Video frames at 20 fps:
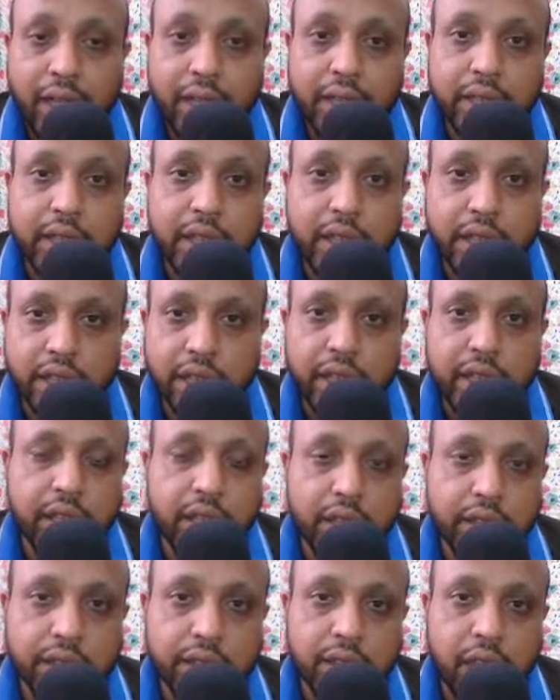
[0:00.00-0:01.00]
This
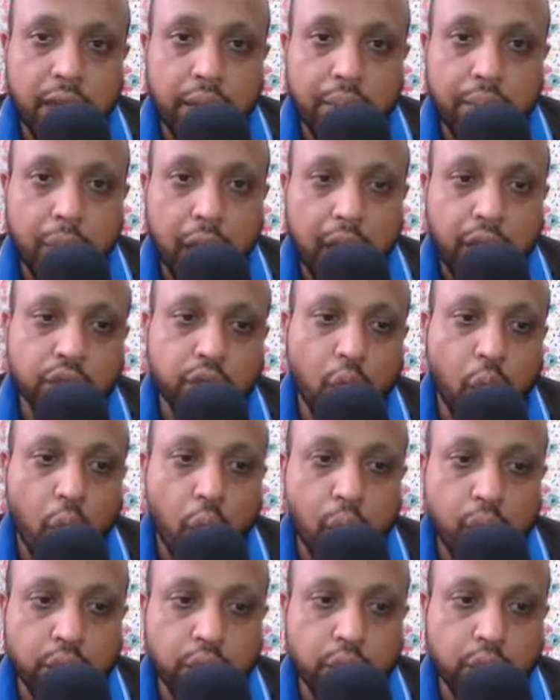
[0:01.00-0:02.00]
inner cell mass
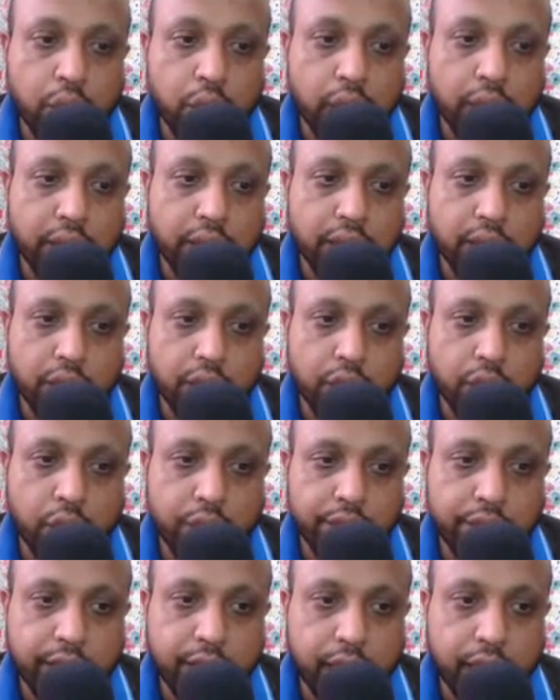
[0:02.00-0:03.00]
also consists
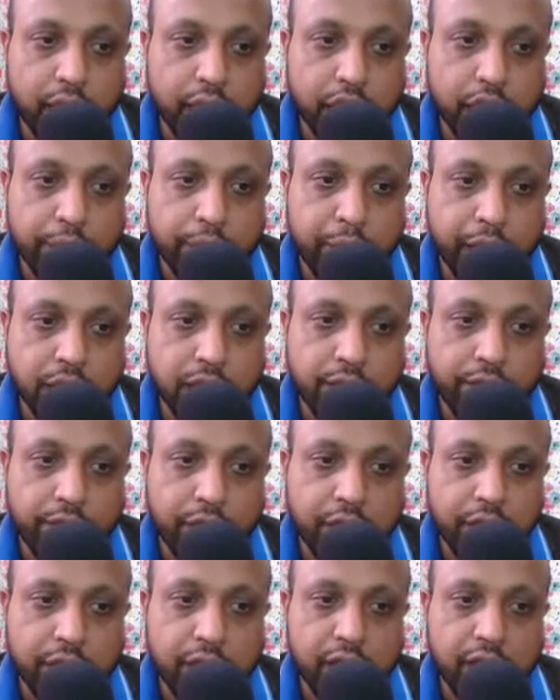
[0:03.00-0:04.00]
of certain
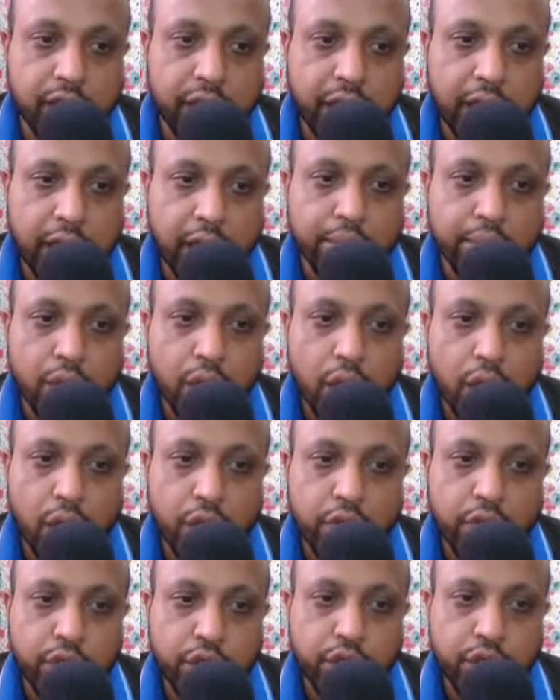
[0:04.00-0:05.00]
specific cell types
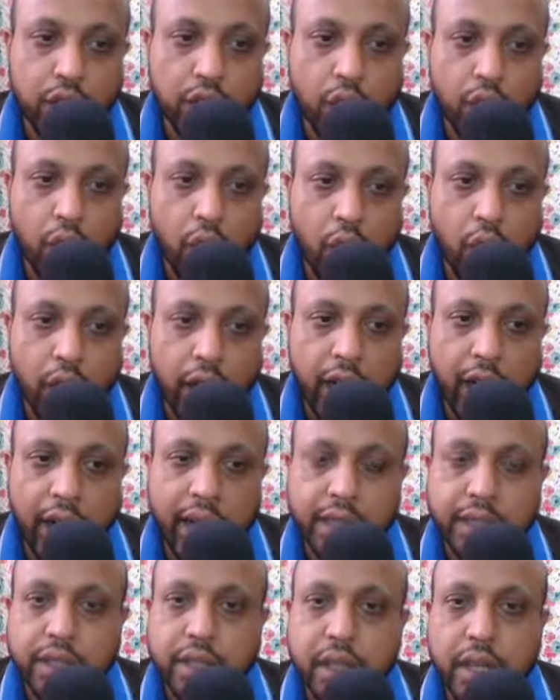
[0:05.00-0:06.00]
which are called
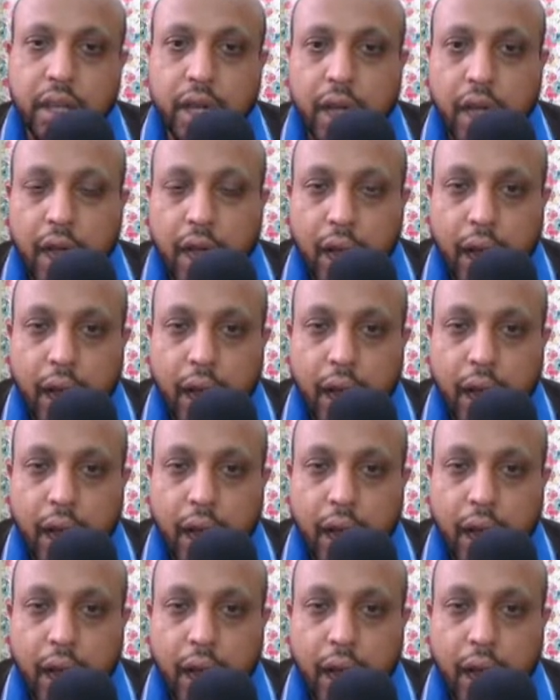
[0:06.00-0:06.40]
as the